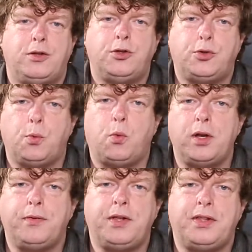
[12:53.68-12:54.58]
So
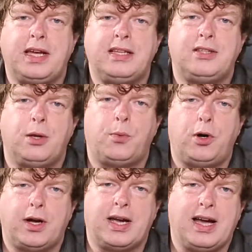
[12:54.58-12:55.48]
one of the things that
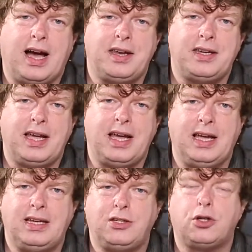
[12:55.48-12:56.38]
we're looking at
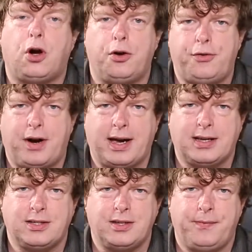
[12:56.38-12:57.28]
is
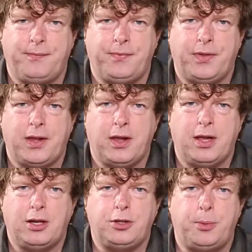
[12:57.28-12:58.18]
contracts
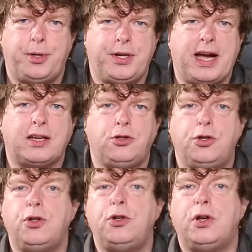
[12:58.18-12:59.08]
to protect
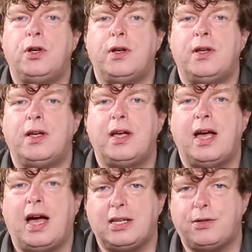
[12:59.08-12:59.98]
you
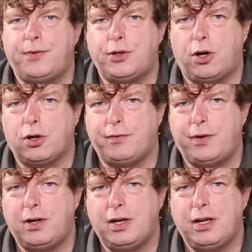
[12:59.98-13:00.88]
as a
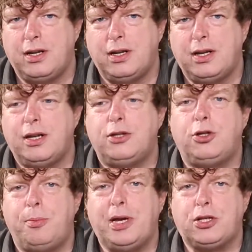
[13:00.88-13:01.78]
photographer,
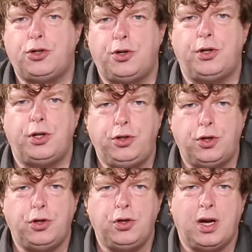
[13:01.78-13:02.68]
to make sure that
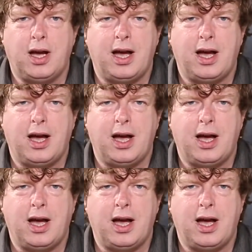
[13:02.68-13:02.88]
you